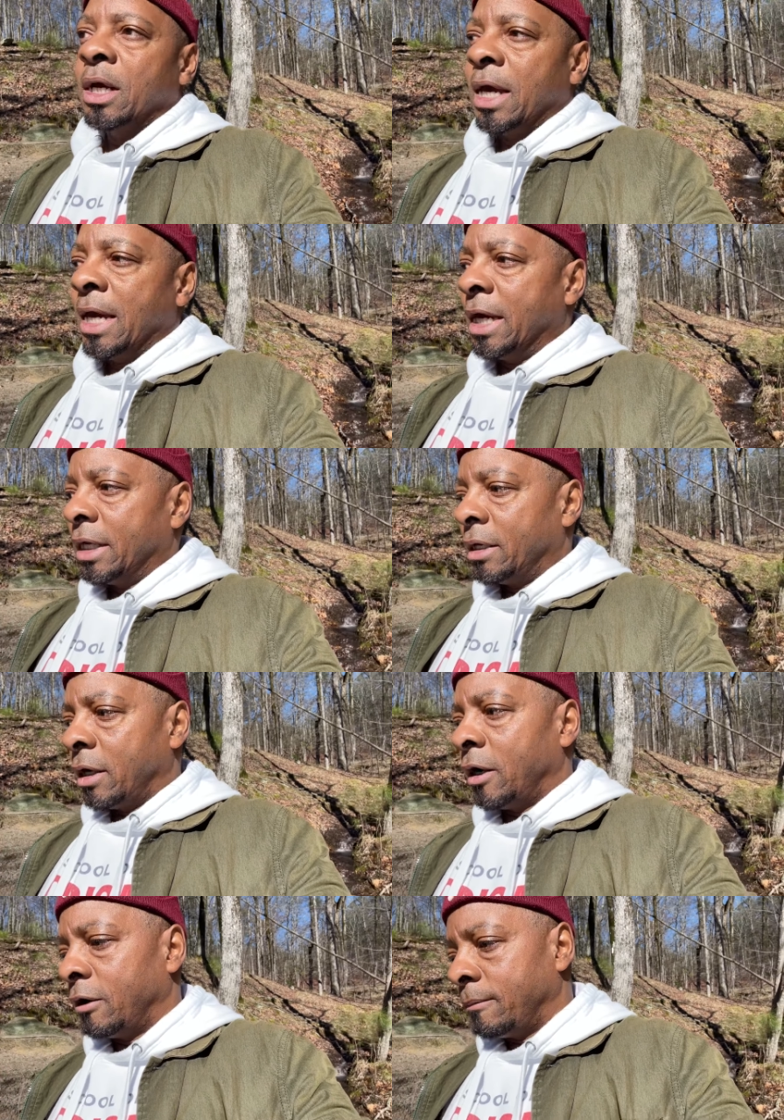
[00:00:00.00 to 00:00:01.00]
and
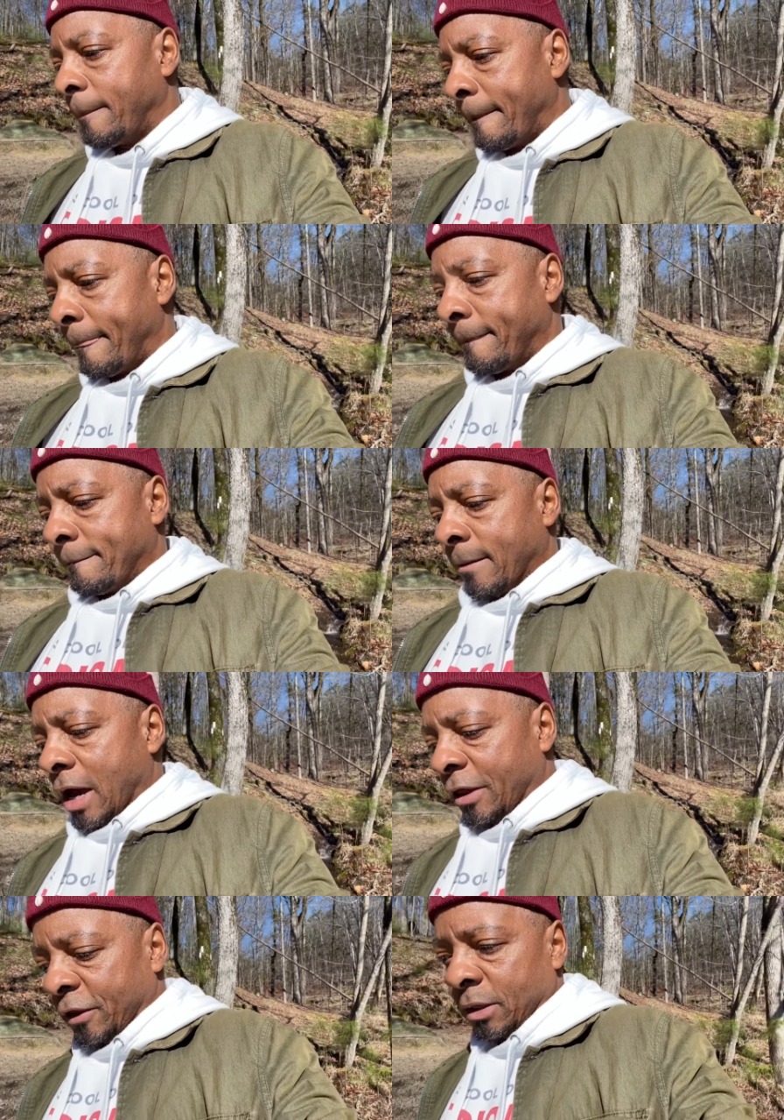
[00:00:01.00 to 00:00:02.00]
um,
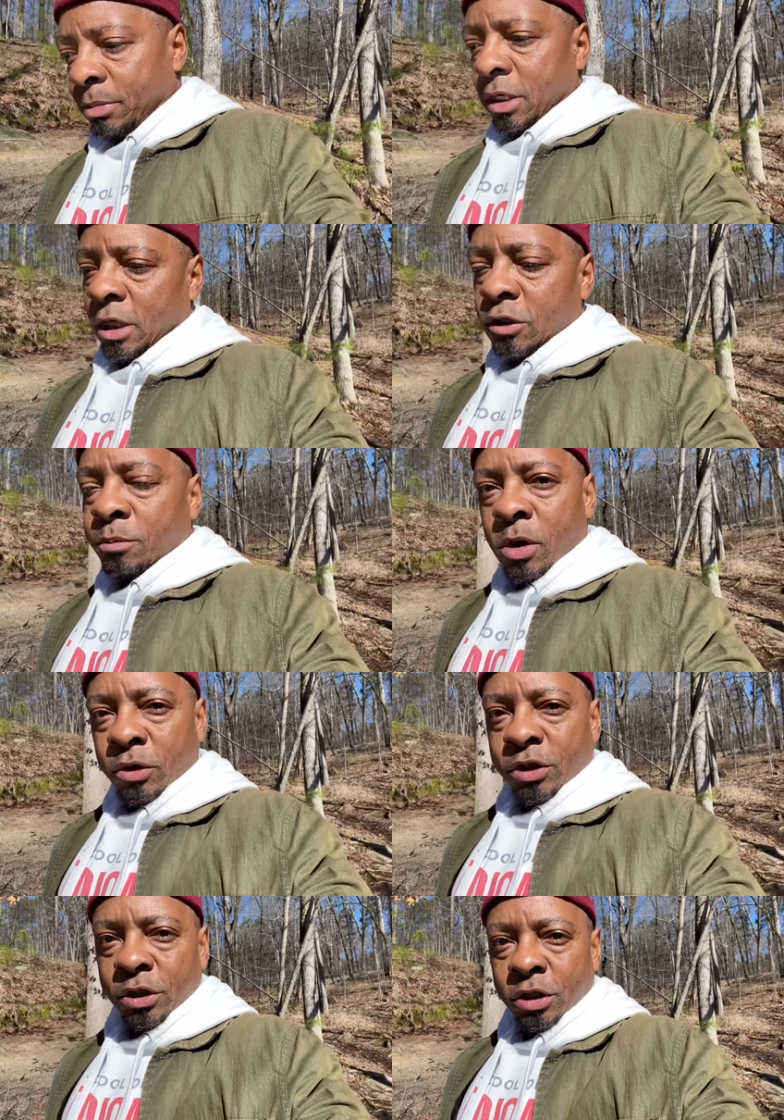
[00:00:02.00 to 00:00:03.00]
I think being
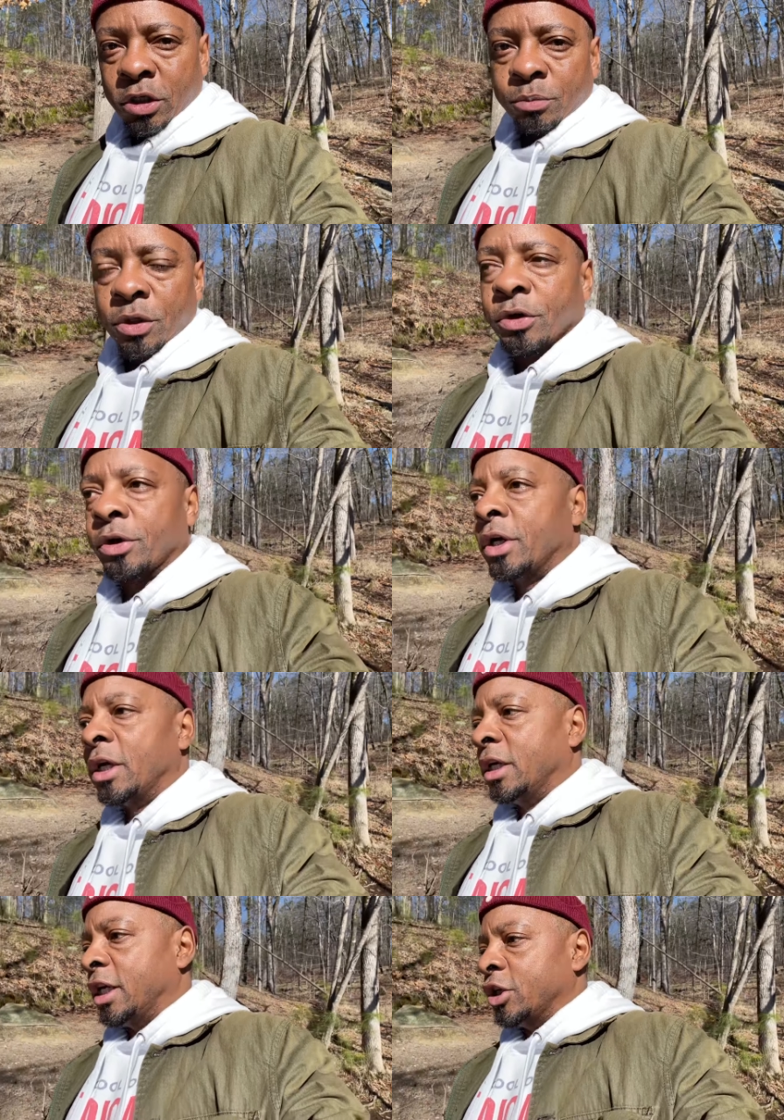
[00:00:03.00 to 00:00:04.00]
exposed to the computer
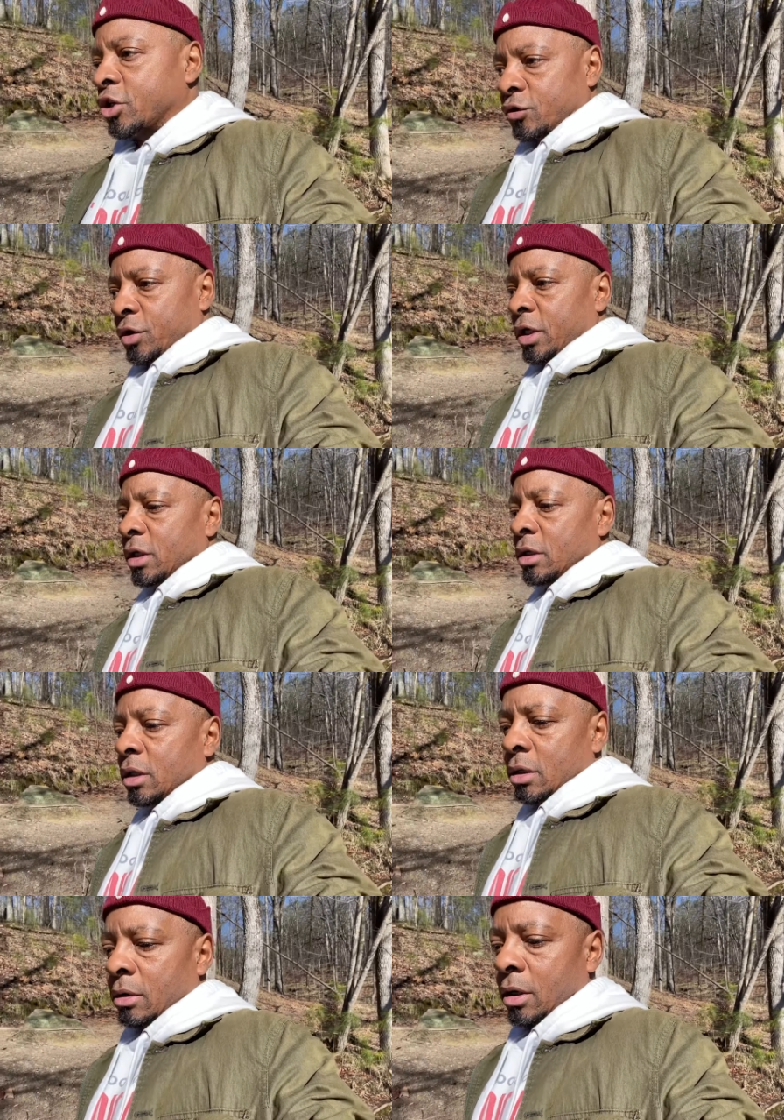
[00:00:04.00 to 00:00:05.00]
industry
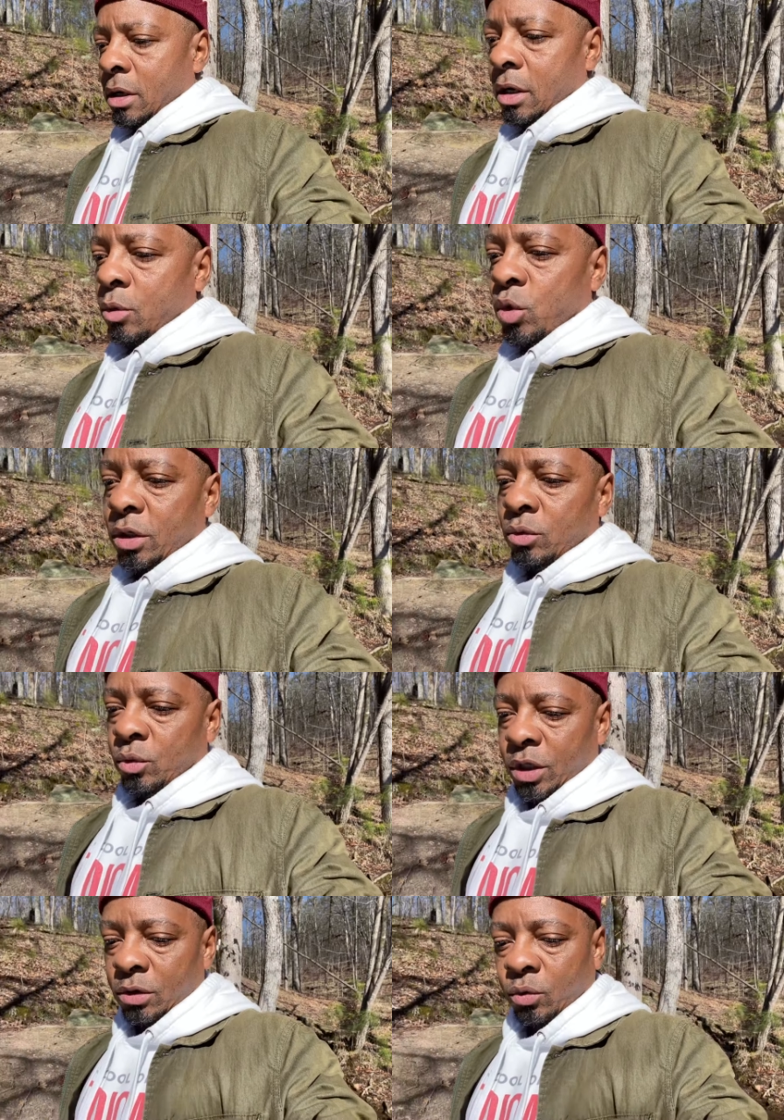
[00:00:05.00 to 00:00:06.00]
uh, when
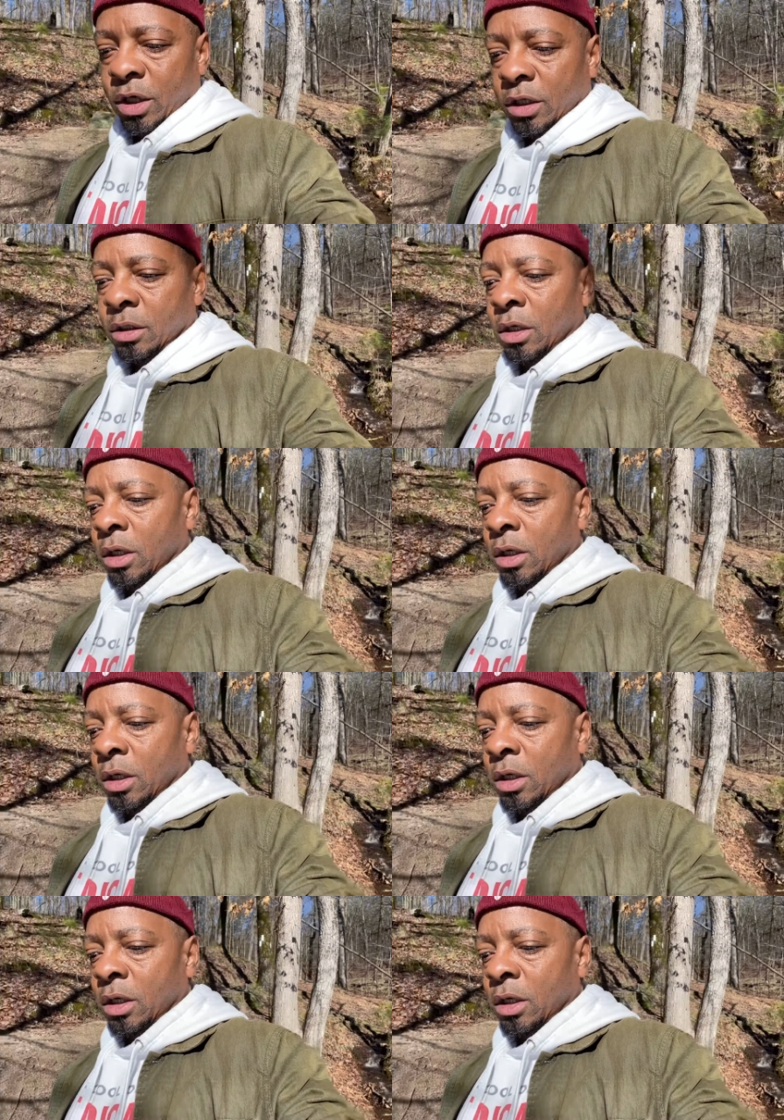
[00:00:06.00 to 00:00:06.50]
when when